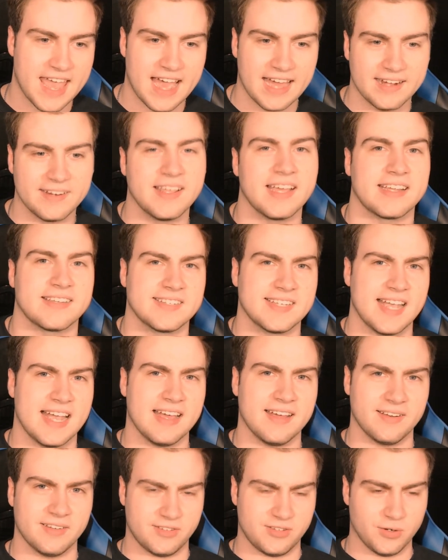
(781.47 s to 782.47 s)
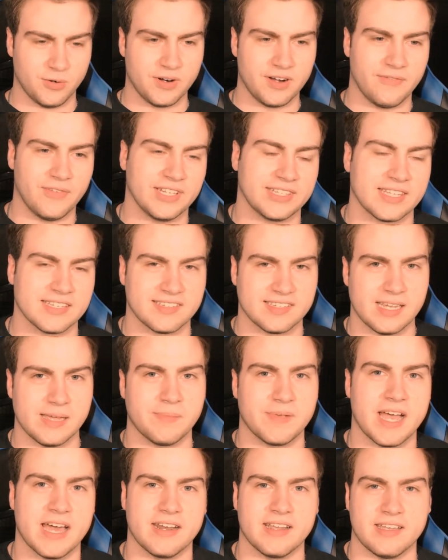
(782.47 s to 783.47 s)
they had like sort of like the
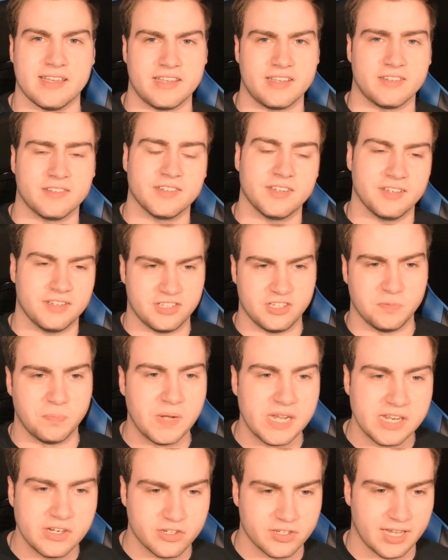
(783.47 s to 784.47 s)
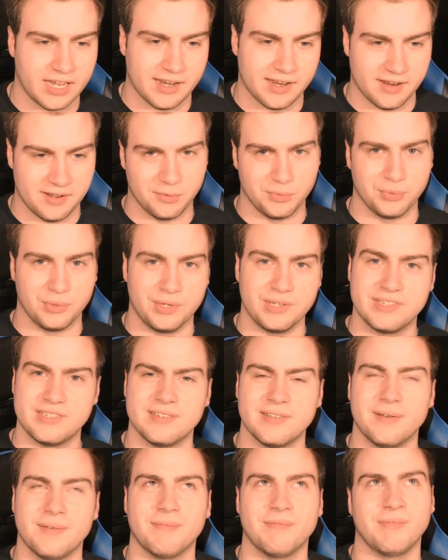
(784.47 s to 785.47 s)
same kind of speech,
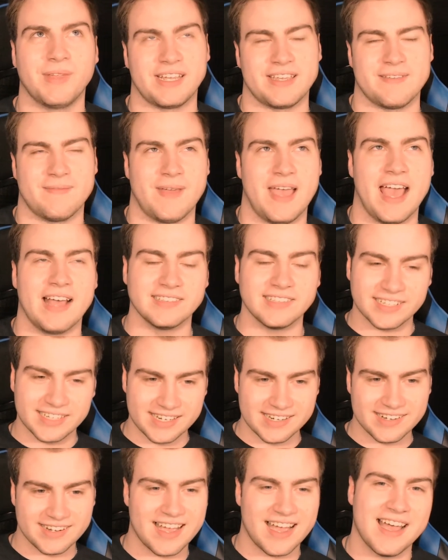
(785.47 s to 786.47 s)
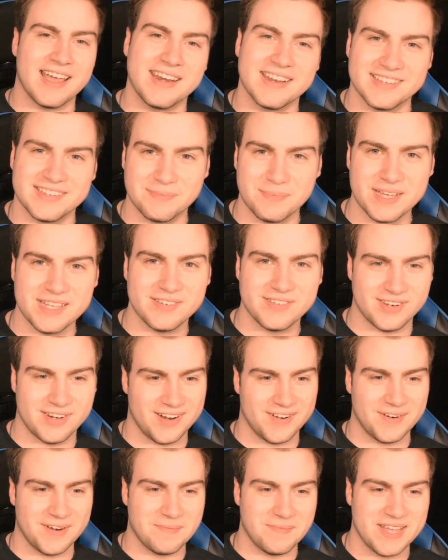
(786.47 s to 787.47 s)
like elegant kind of
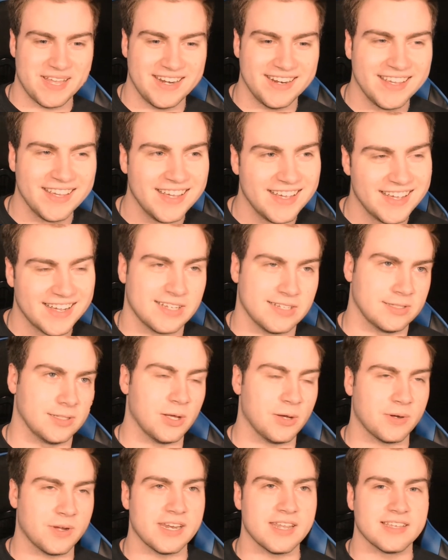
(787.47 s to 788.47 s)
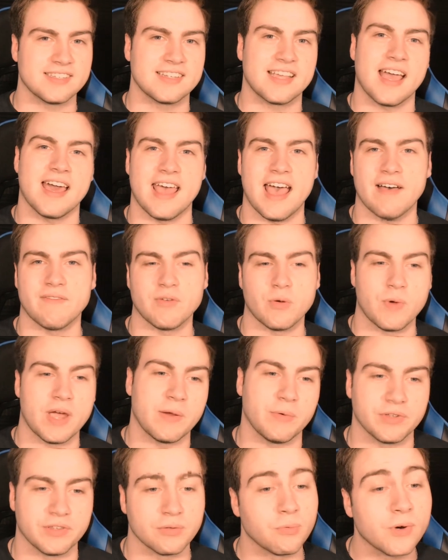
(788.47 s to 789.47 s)
speech, you know what I mean? Because Loki does kind of have
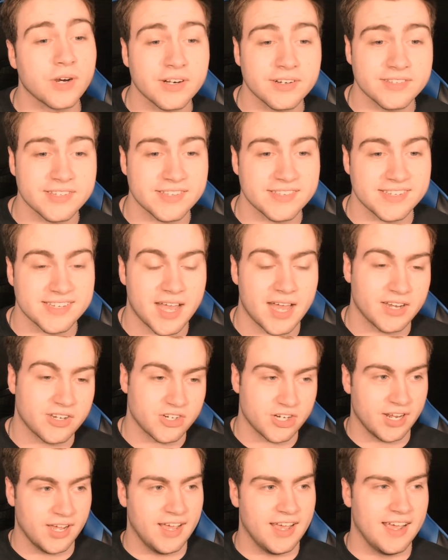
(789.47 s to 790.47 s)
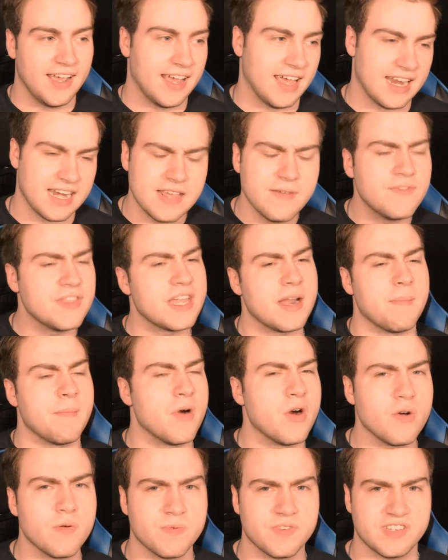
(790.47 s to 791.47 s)
a way with words and such. And even
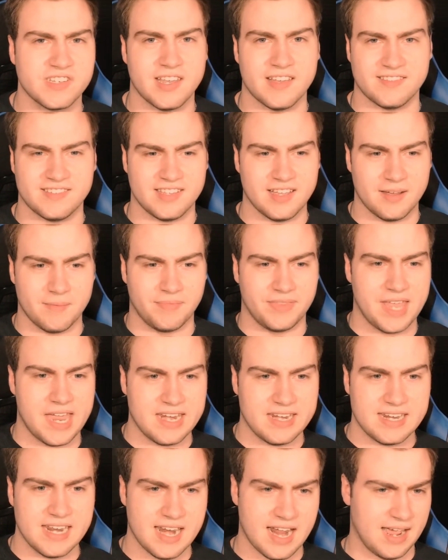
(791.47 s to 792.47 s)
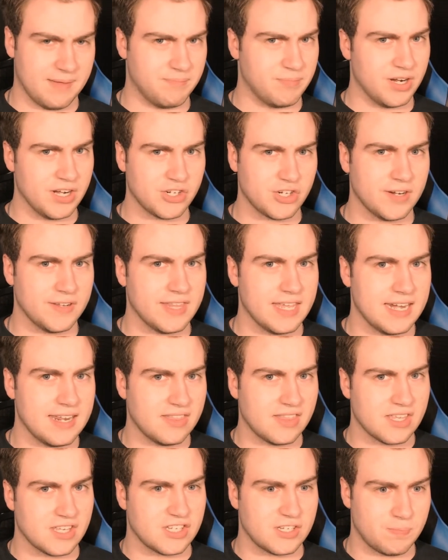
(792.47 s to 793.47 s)
their move system, they did, I'm pretty sure
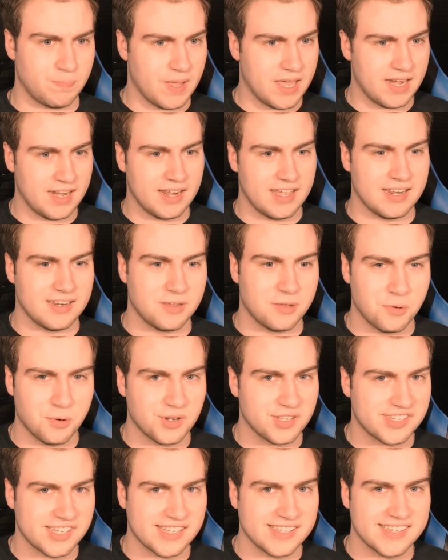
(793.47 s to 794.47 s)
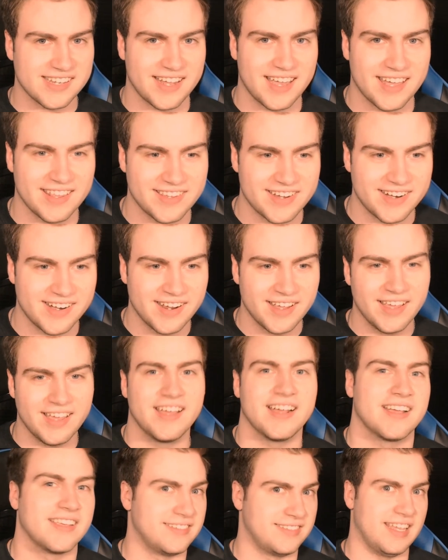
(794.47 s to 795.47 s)
they did the spin in unison
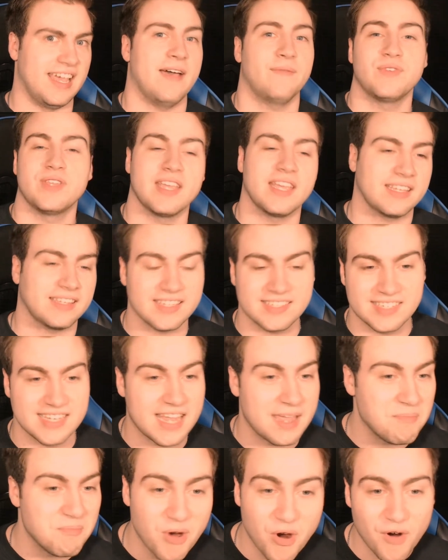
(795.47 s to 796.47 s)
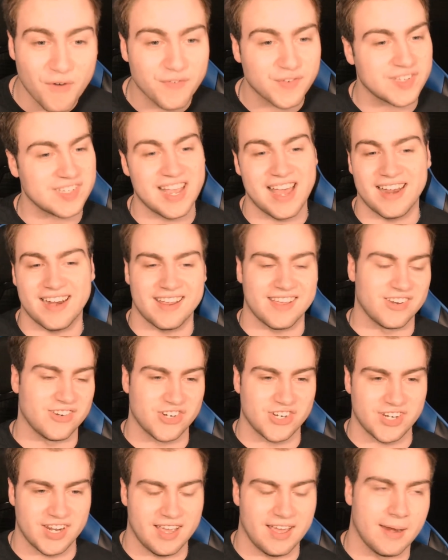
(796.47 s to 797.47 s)
together because they have like the same move
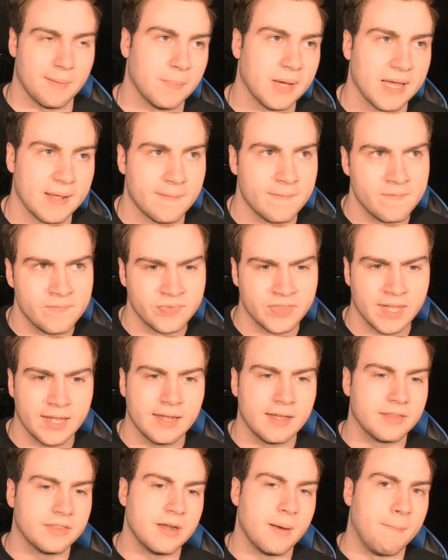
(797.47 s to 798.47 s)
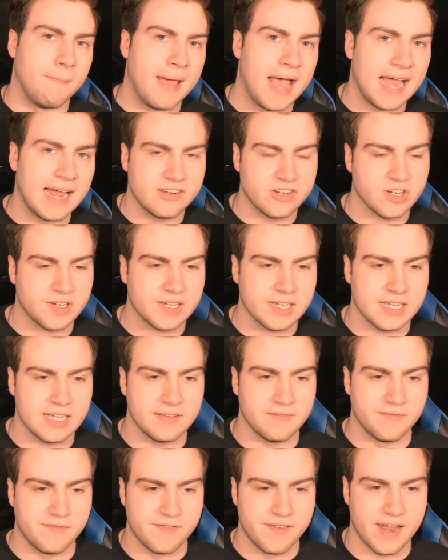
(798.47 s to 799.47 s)
set and shit, but their
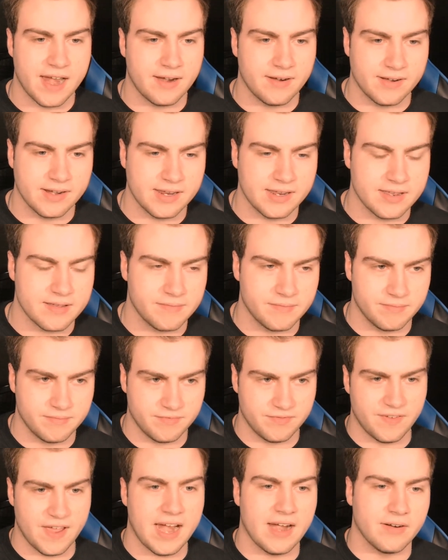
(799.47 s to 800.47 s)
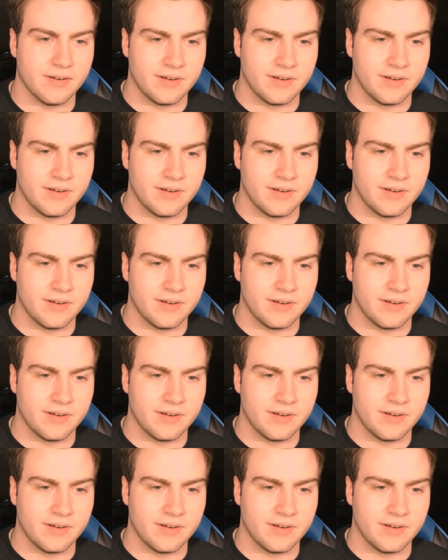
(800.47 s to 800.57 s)
magic varies.